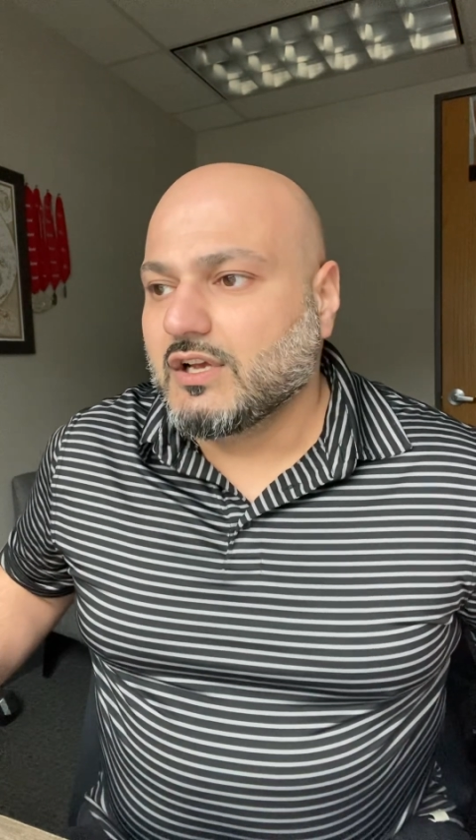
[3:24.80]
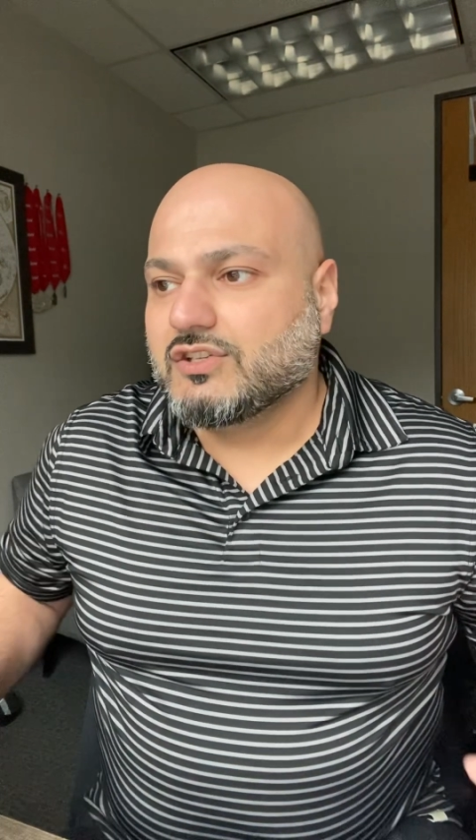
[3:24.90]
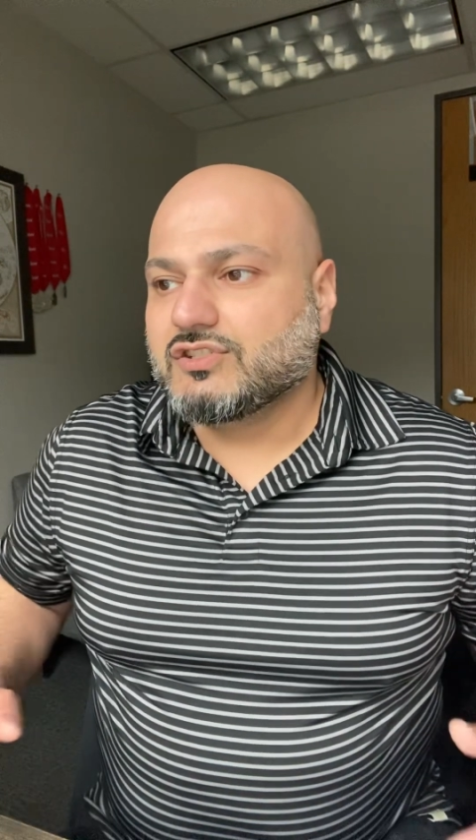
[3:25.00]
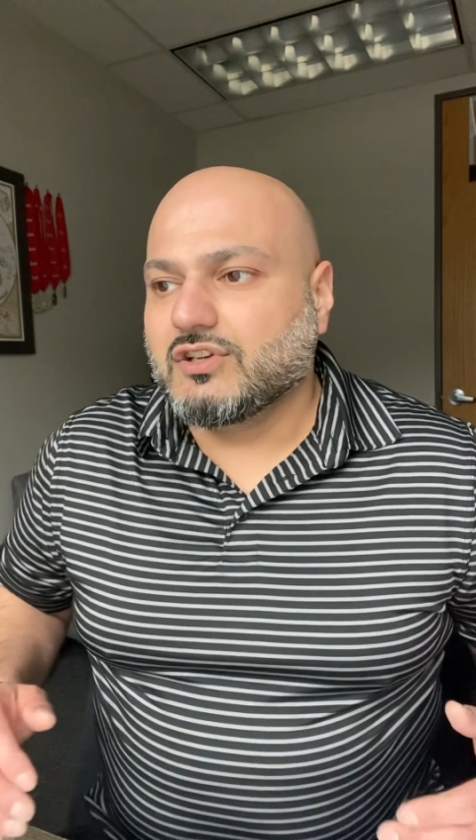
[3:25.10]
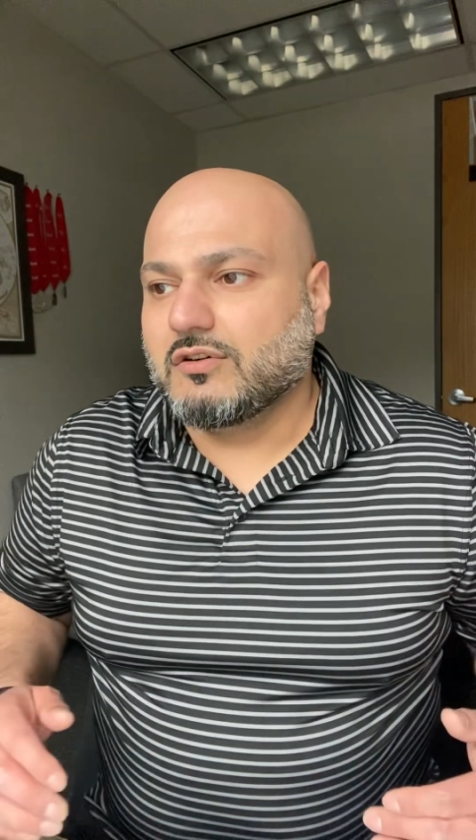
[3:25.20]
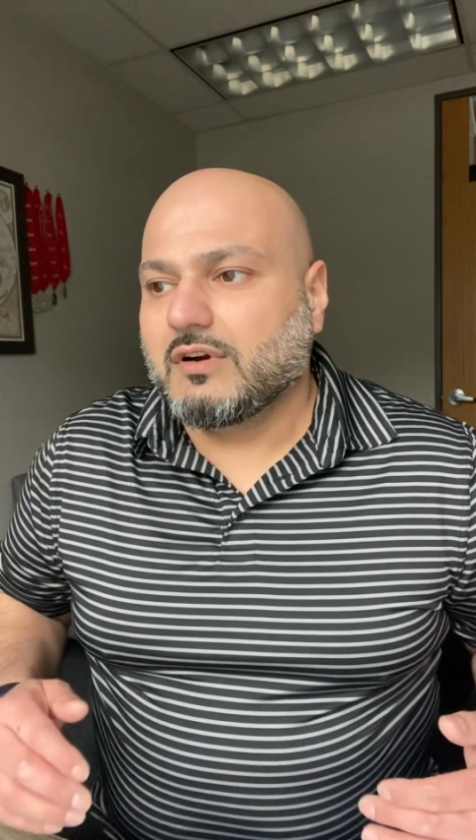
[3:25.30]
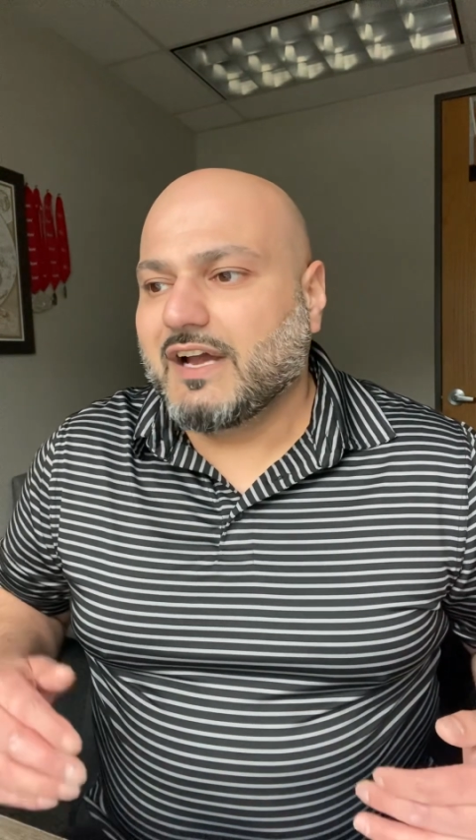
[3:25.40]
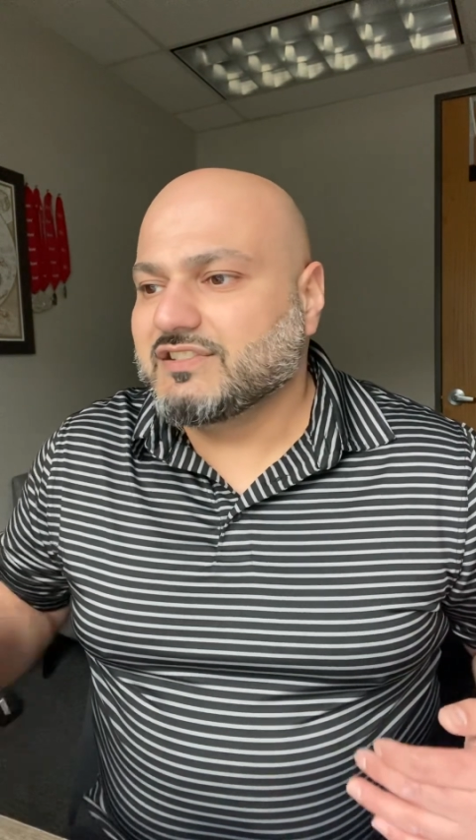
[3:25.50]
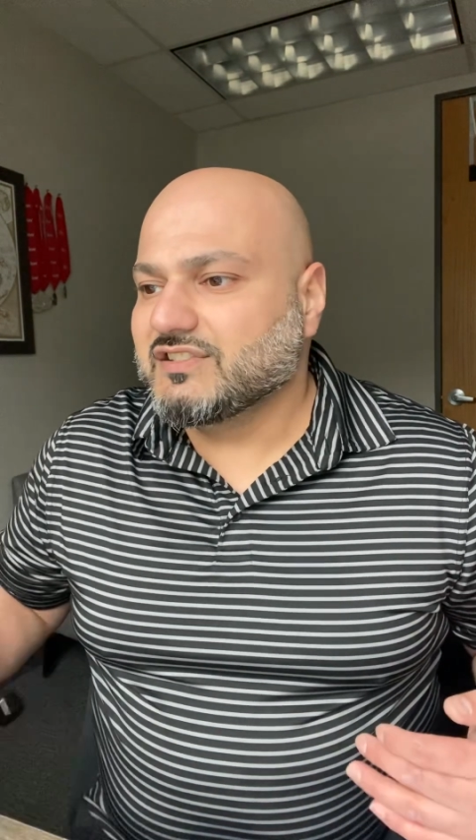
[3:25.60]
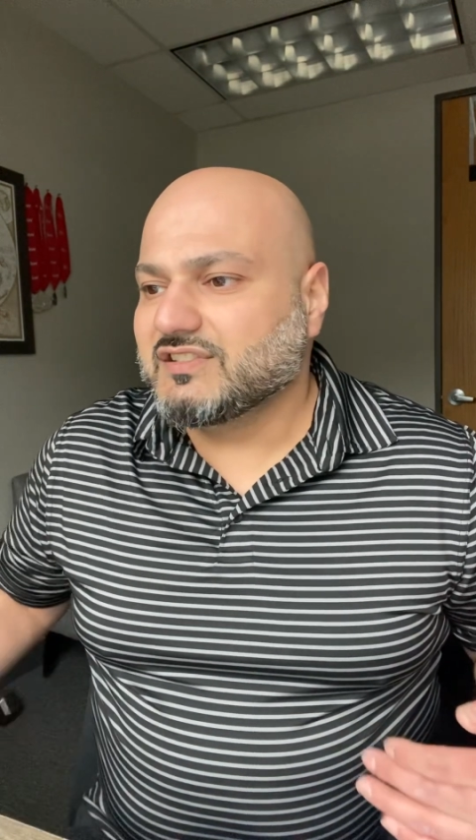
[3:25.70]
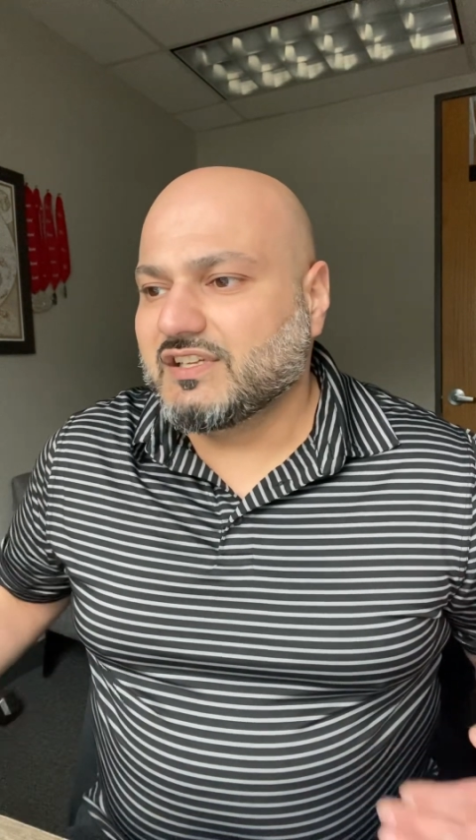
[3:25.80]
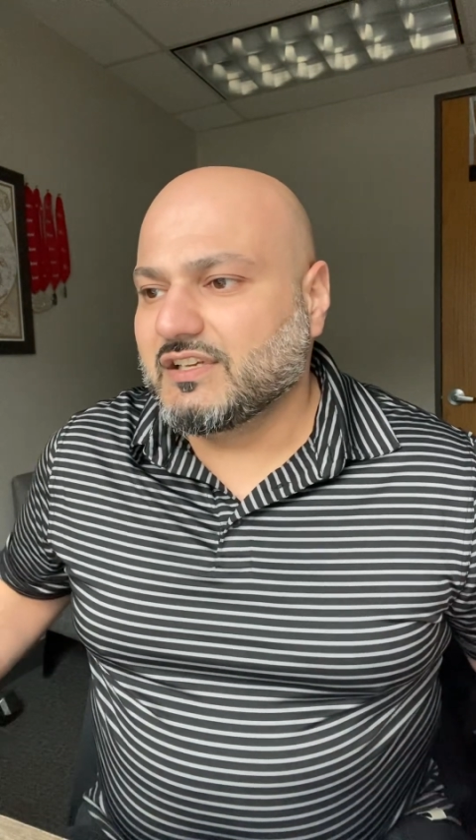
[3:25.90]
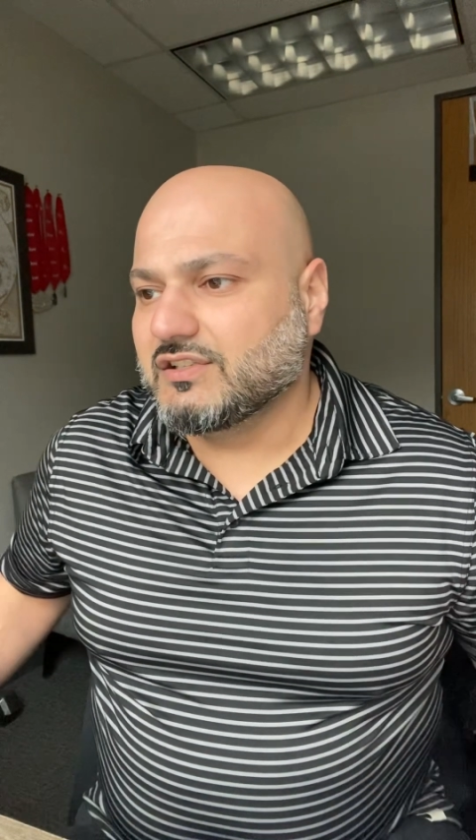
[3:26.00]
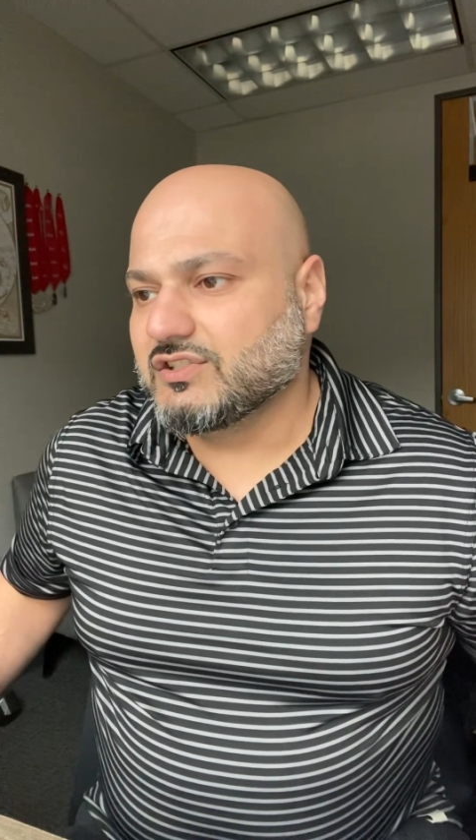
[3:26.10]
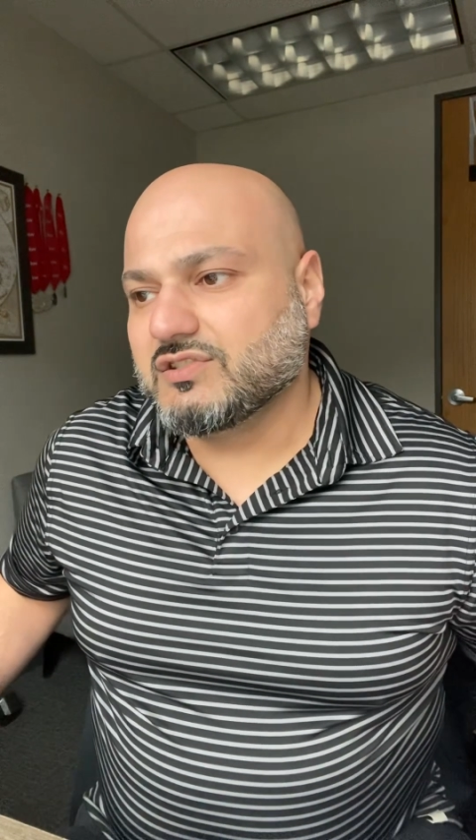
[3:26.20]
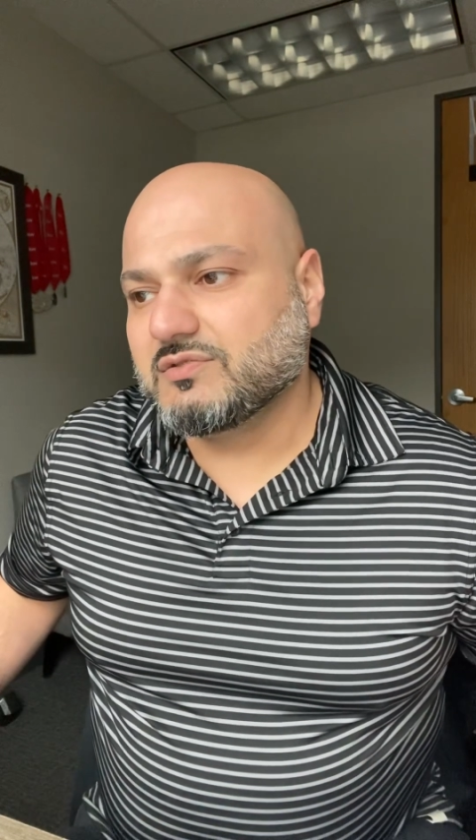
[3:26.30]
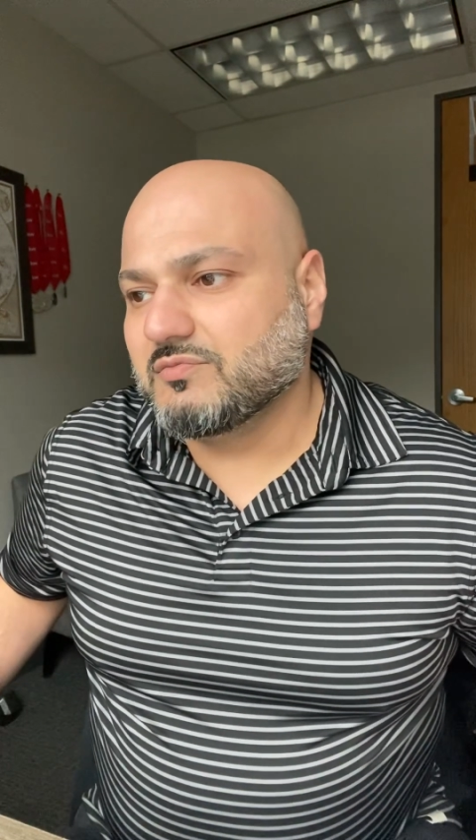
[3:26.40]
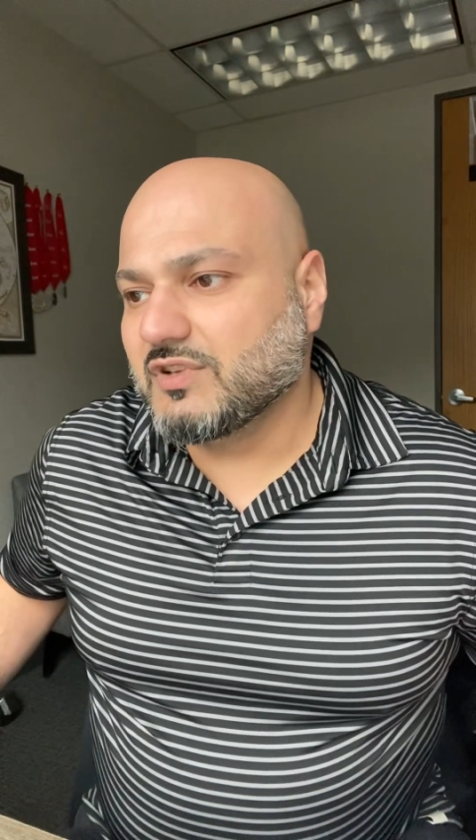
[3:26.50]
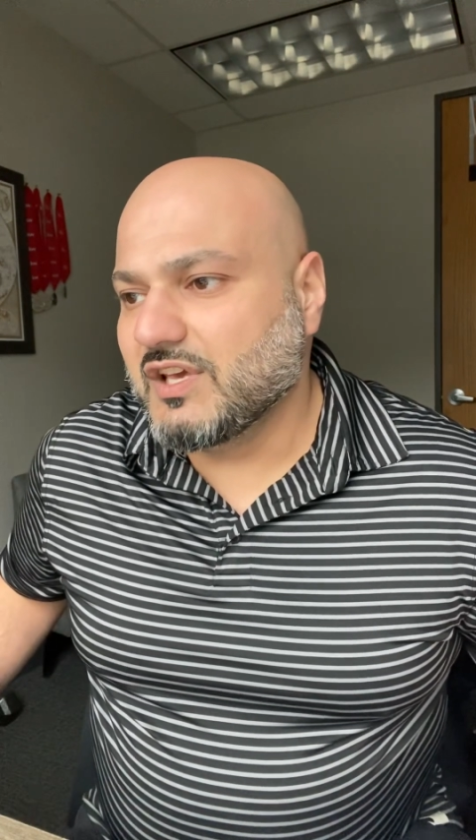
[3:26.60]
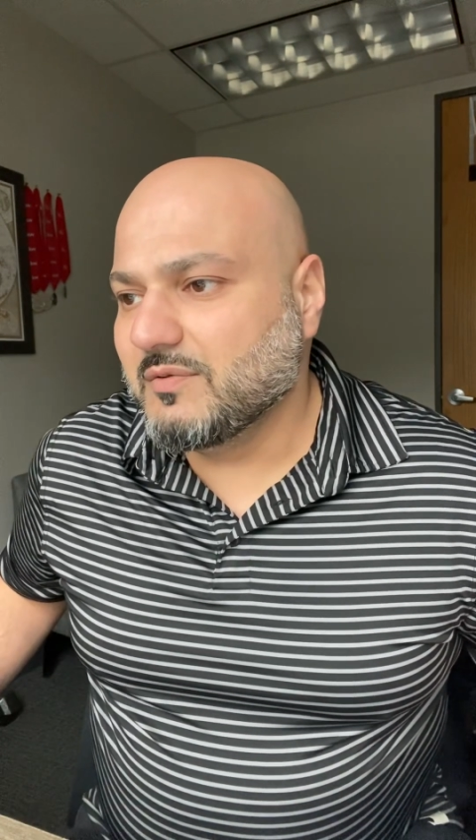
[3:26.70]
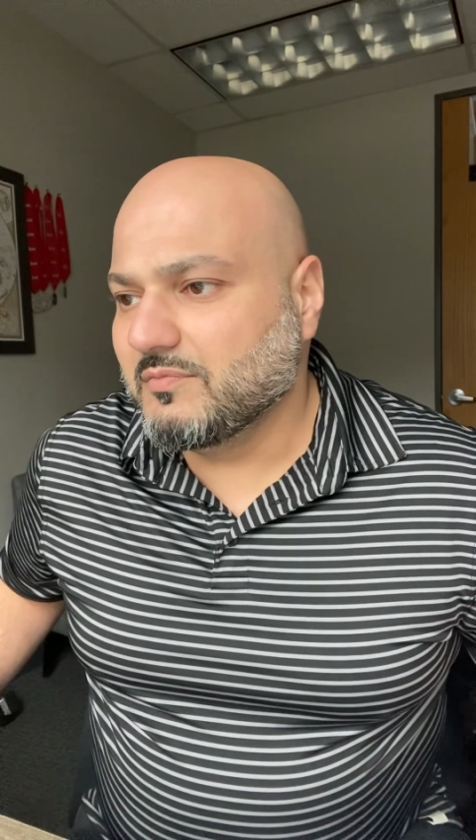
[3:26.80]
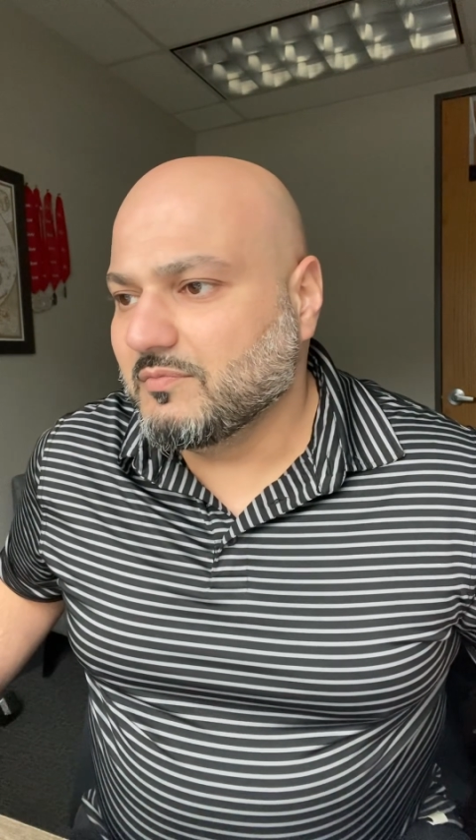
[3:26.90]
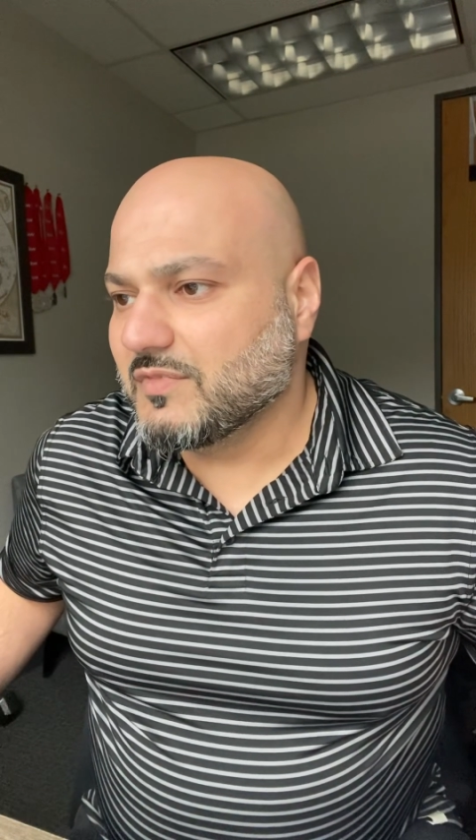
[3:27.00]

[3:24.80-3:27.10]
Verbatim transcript: So I just think just keep